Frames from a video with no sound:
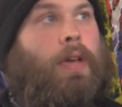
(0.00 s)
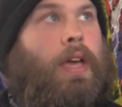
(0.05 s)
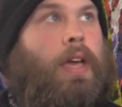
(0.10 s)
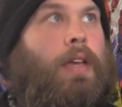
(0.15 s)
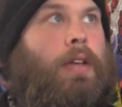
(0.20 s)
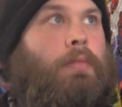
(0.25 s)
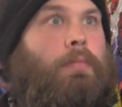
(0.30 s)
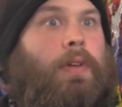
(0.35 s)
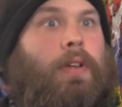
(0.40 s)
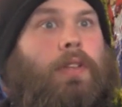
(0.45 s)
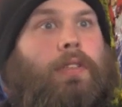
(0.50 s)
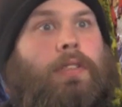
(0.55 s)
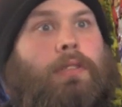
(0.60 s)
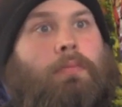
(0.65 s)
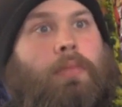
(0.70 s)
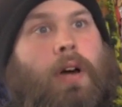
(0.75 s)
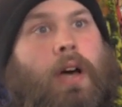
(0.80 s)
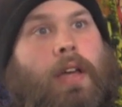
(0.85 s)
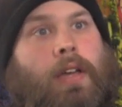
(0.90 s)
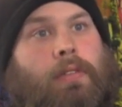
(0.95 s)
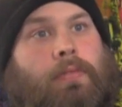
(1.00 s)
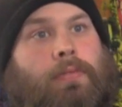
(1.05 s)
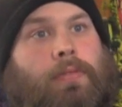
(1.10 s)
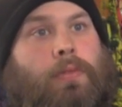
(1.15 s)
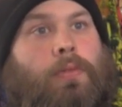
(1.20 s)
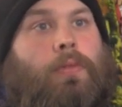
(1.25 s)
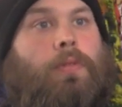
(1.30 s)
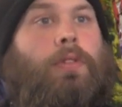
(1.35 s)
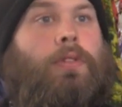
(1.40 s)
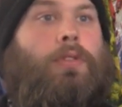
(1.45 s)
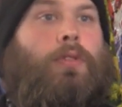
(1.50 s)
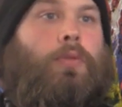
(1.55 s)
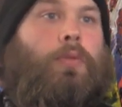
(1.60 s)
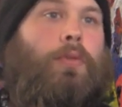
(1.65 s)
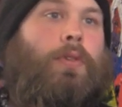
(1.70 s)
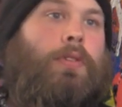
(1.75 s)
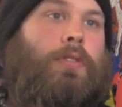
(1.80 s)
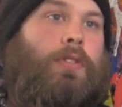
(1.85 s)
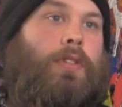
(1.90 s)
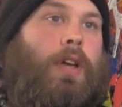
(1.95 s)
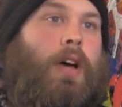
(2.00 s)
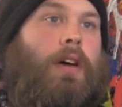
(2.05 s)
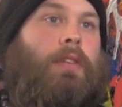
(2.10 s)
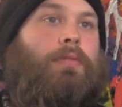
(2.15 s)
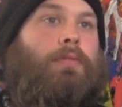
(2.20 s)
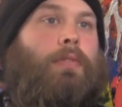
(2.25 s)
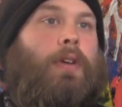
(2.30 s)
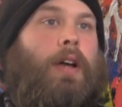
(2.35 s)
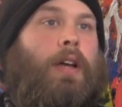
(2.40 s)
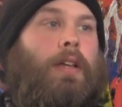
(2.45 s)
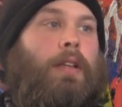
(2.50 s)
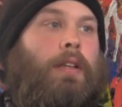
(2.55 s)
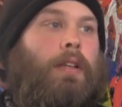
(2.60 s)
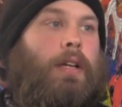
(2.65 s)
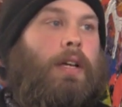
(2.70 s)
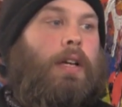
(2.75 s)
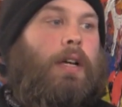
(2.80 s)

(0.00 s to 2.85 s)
pay your bills and buy your food and do your stuff, right?